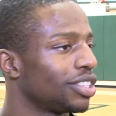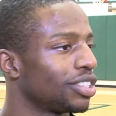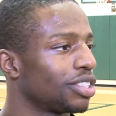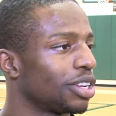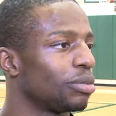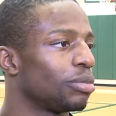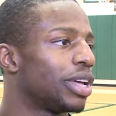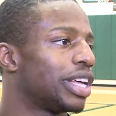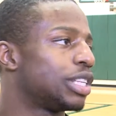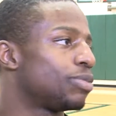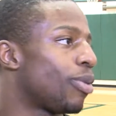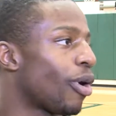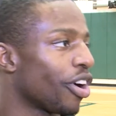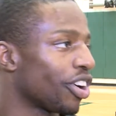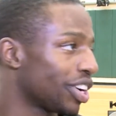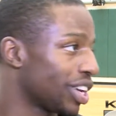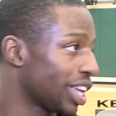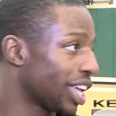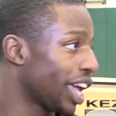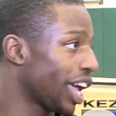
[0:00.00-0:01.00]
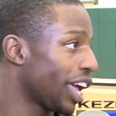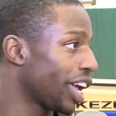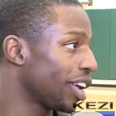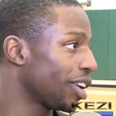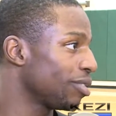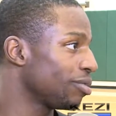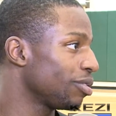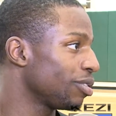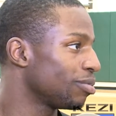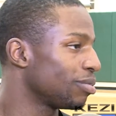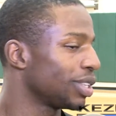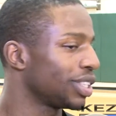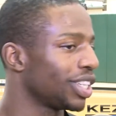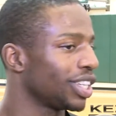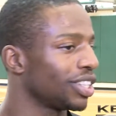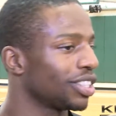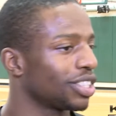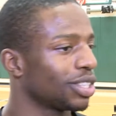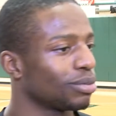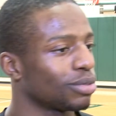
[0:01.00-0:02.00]
It's part of the game, but
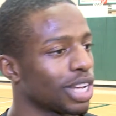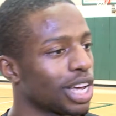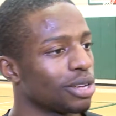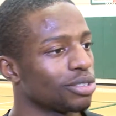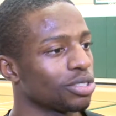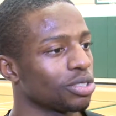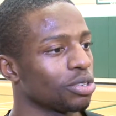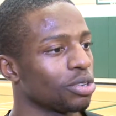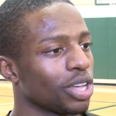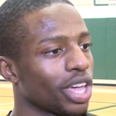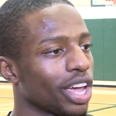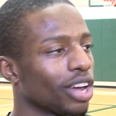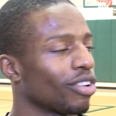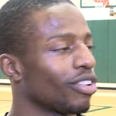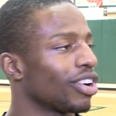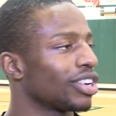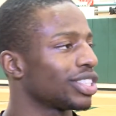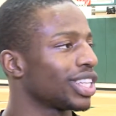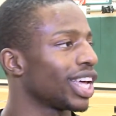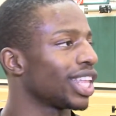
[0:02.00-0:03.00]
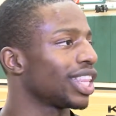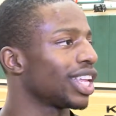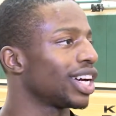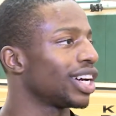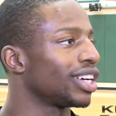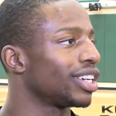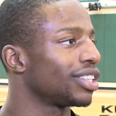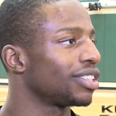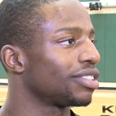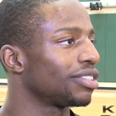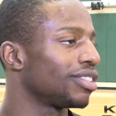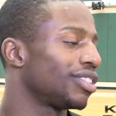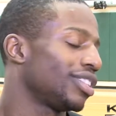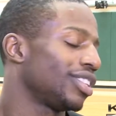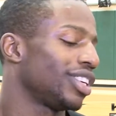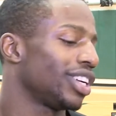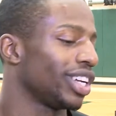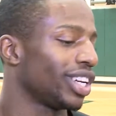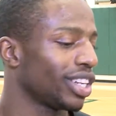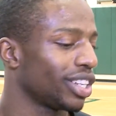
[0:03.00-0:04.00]
then sometimes you can't cross that line.
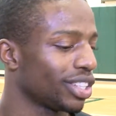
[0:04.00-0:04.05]
Mm-hmm. Yeah.